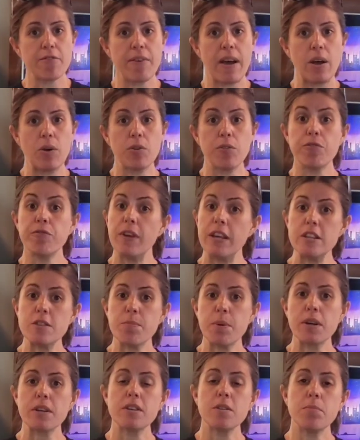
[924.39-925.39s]
found
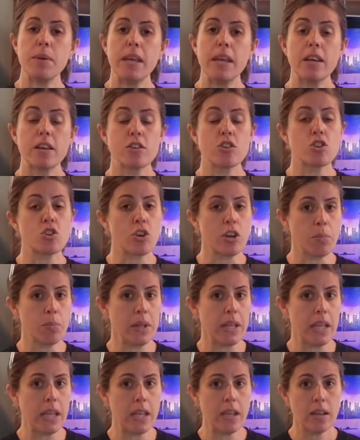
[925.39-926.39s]
Facebook to be
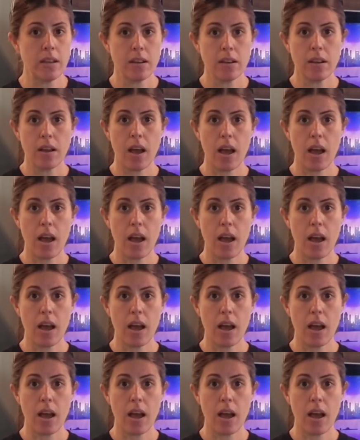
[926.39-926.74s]
extremely